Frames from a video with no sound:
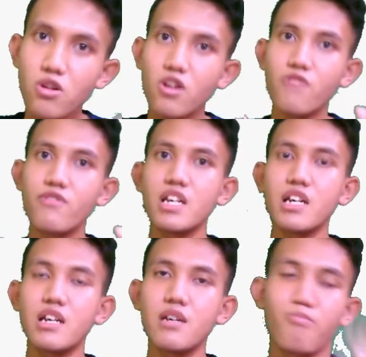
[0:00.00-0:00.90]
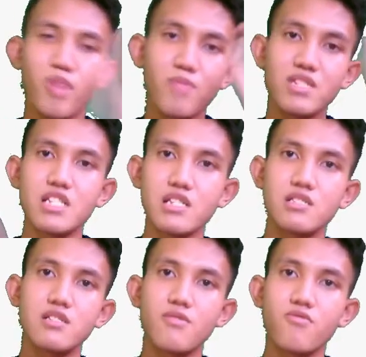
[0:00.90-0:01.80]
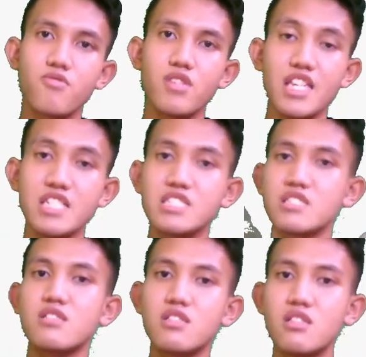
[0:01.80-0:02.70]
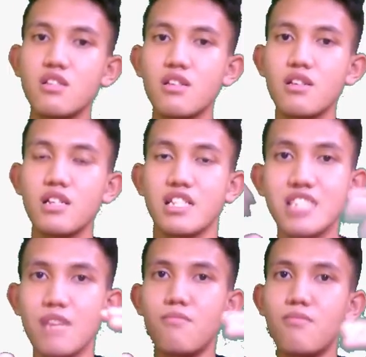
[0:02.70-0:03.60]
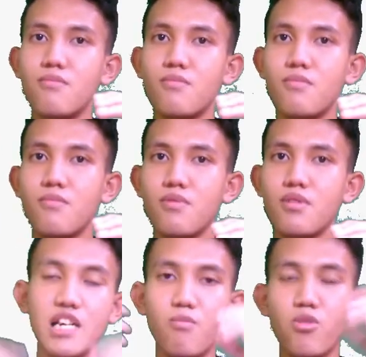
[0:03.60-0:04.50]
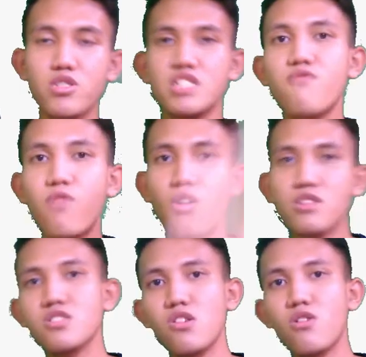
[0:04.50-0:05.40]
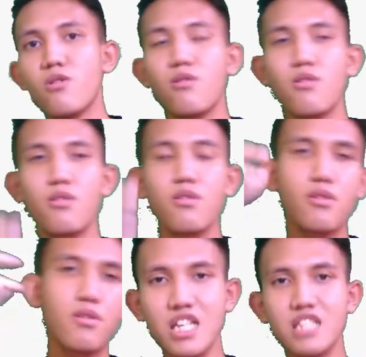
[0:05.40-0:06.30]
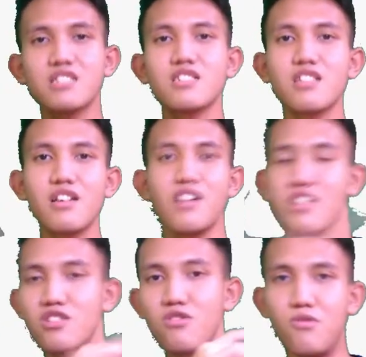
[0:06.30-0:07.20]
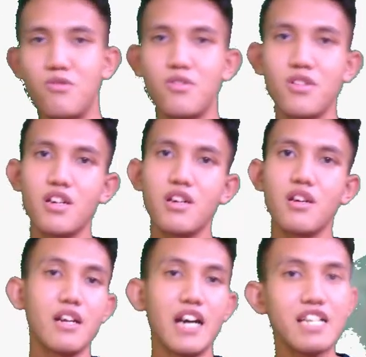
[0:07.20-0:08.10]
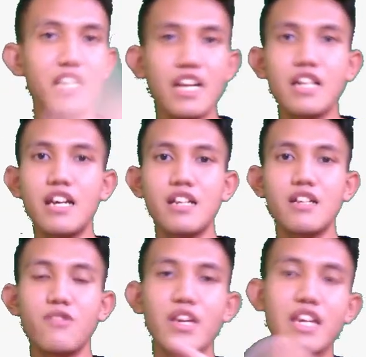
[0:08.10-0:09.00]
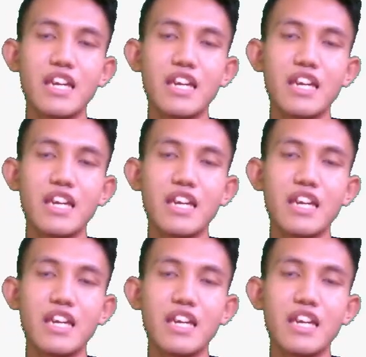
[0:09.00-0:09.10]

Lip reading: both of the premises is the same. Either both is false or both is true. But other than that,